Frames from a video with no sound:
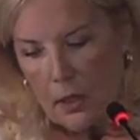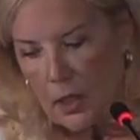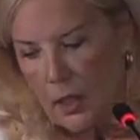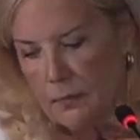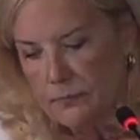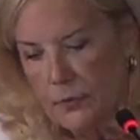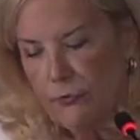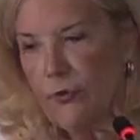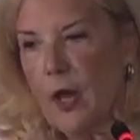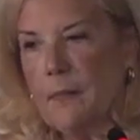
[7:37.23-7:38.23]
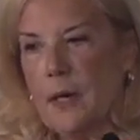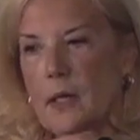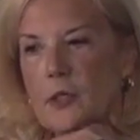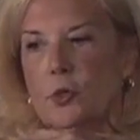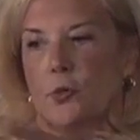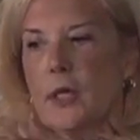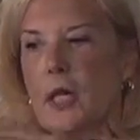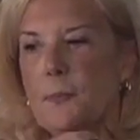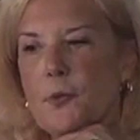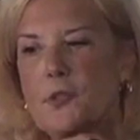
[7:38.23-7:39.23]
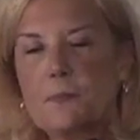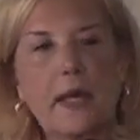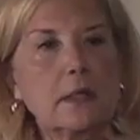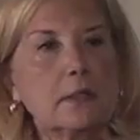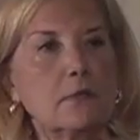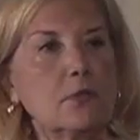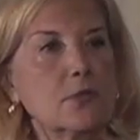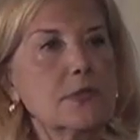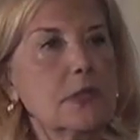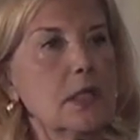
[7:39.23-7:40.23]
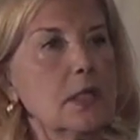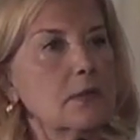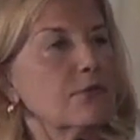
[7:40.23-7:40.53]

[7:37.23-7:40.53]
Um, from a UK perspective, you see the